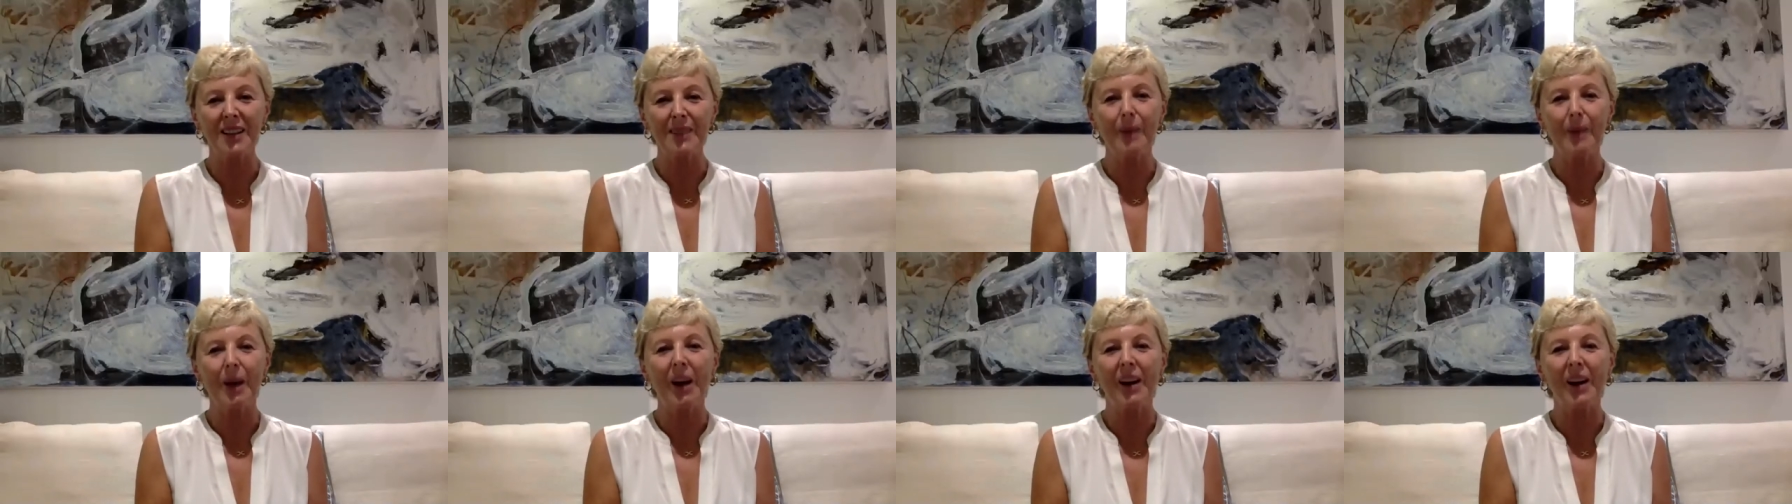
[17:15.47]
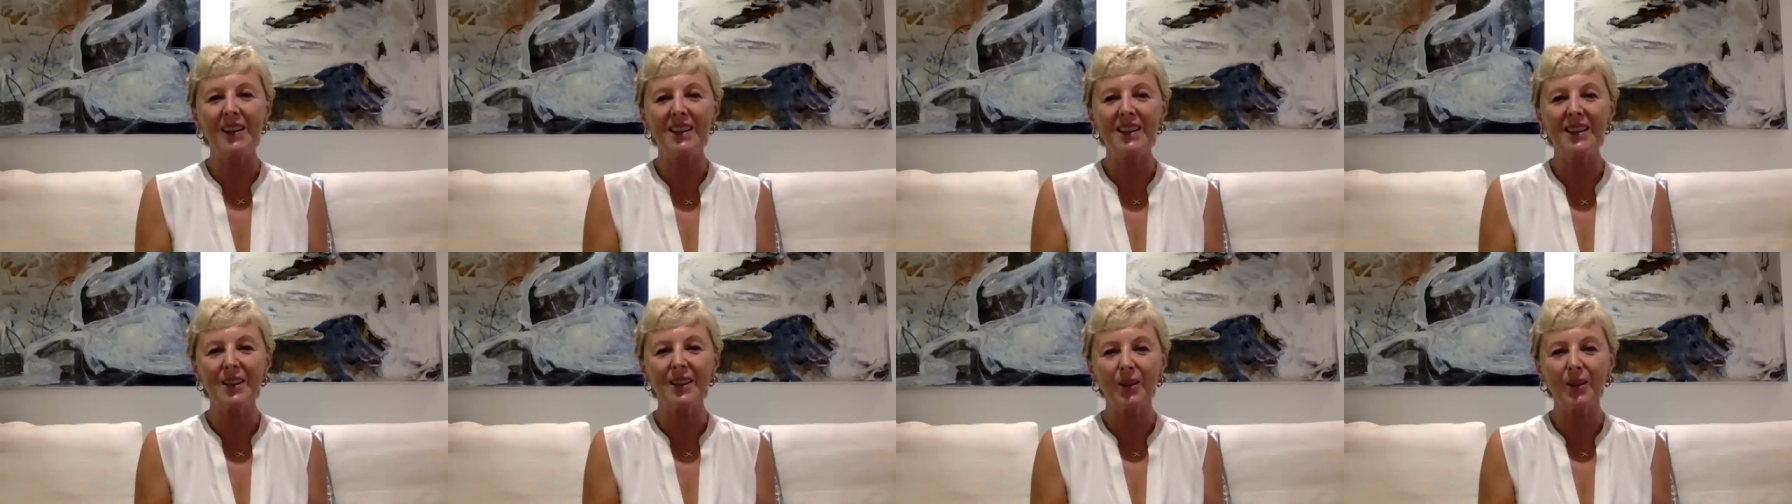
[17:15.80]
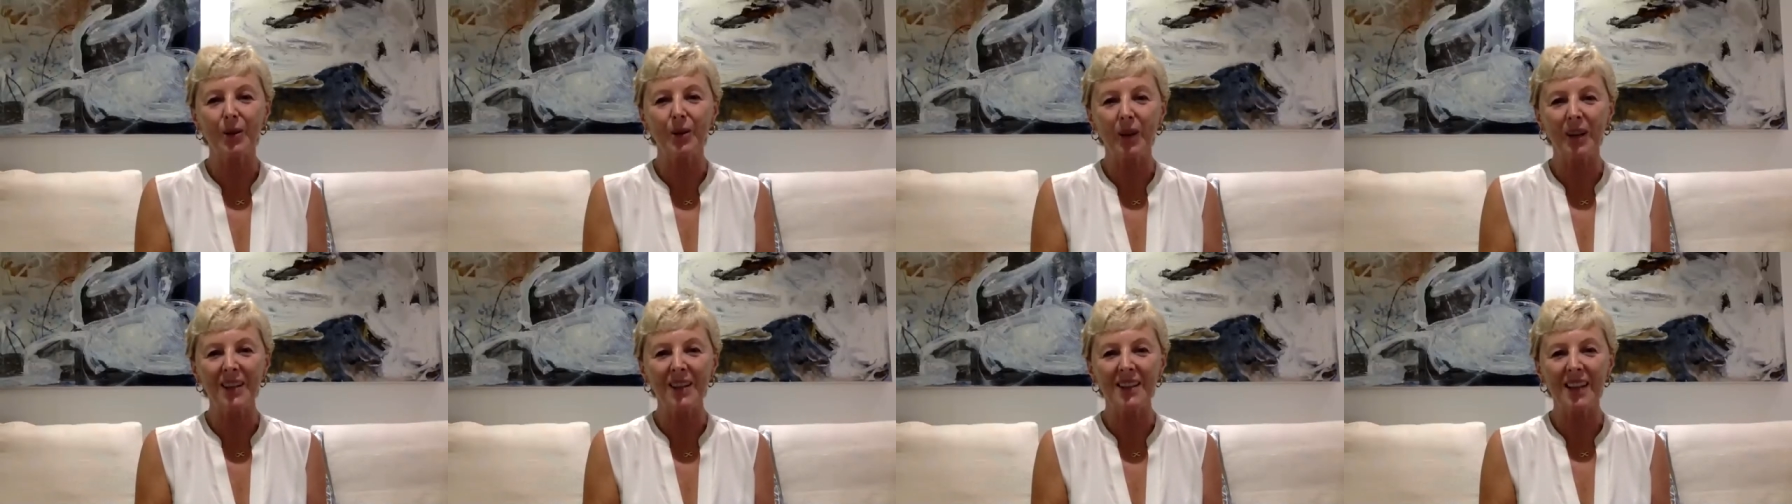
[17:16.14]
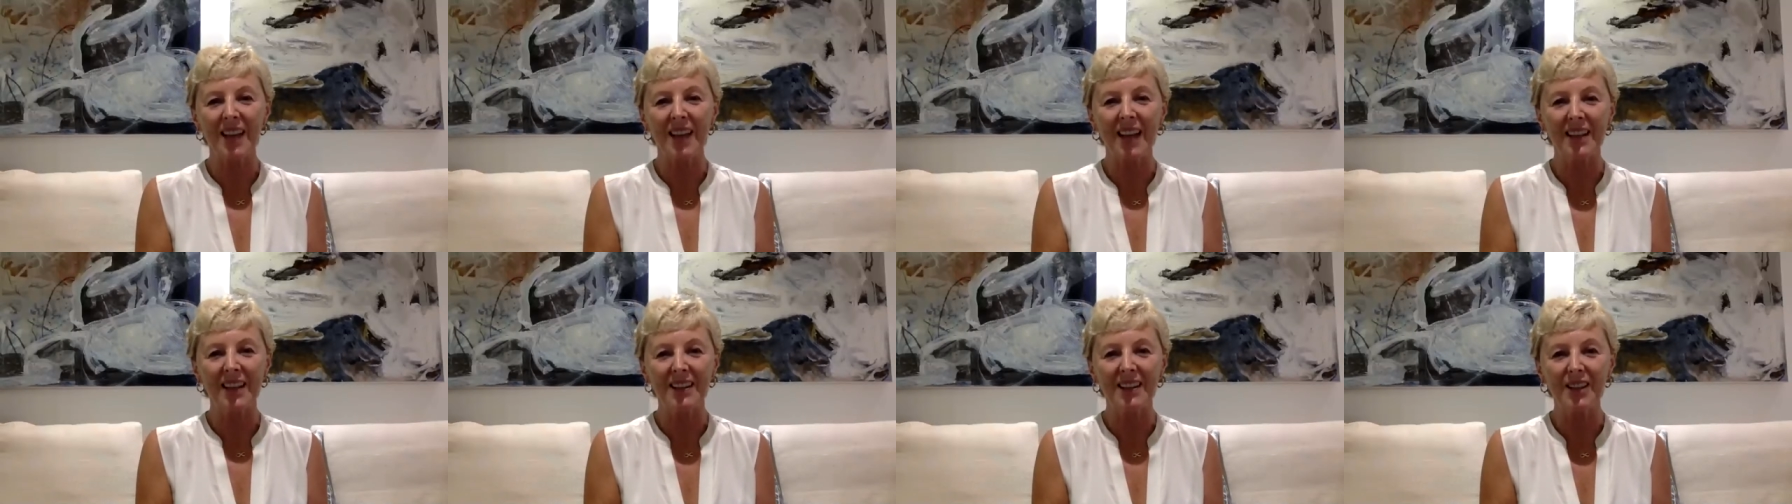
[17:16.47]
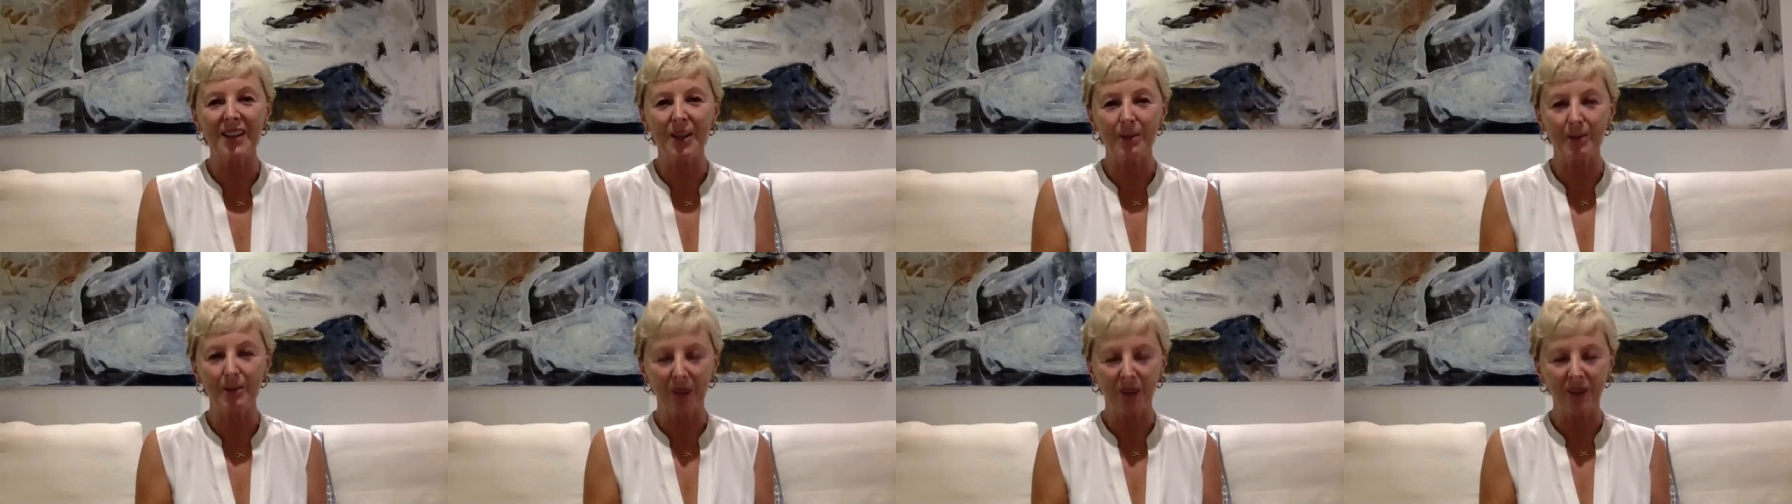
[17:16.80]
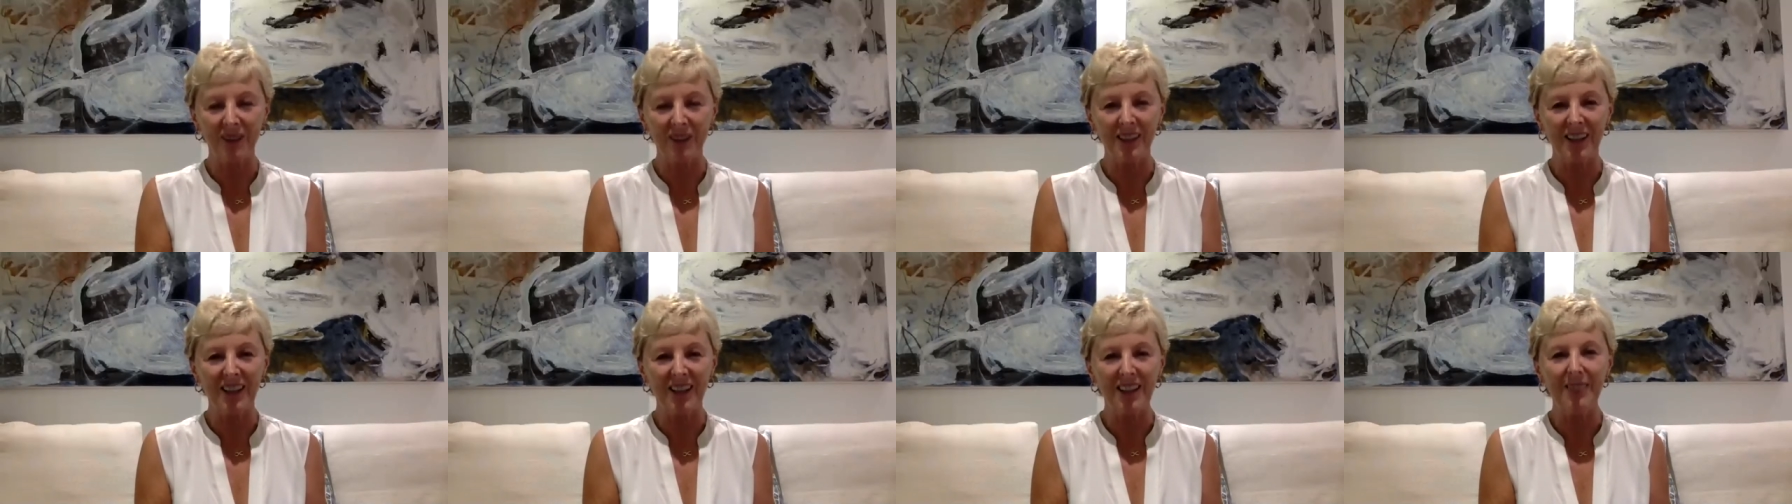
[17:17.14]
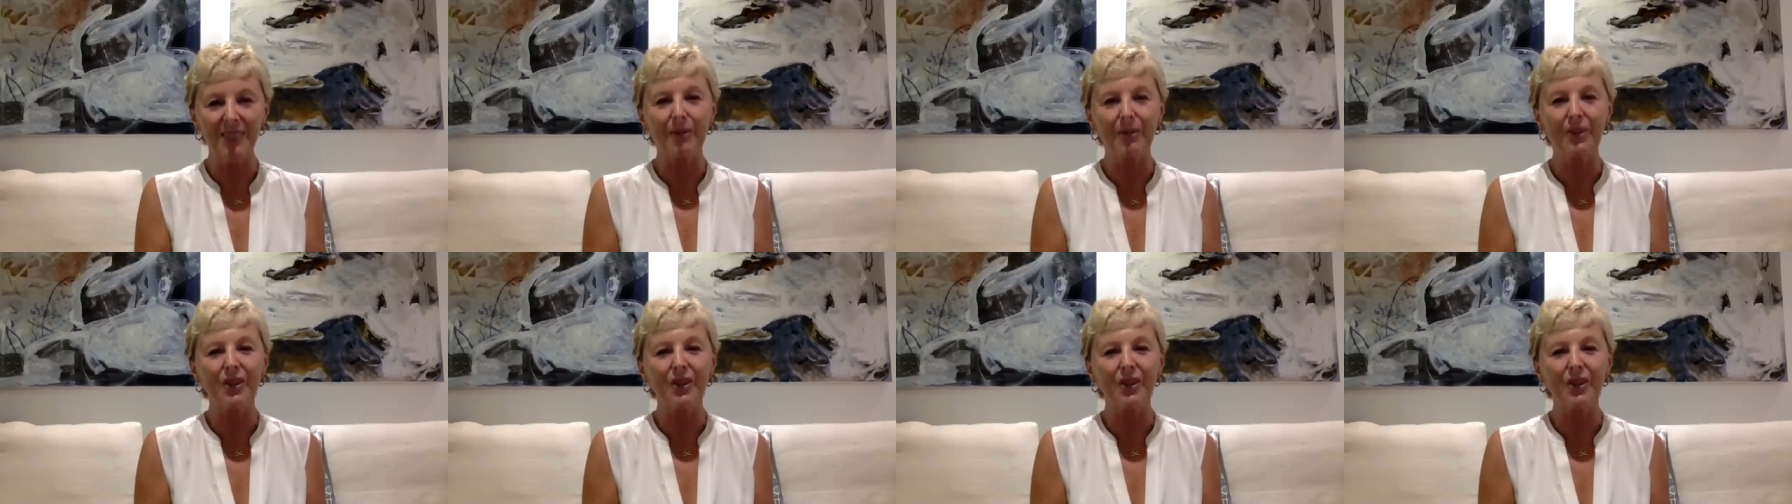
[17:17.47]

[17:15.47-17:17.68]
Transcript: spice to always add to most things,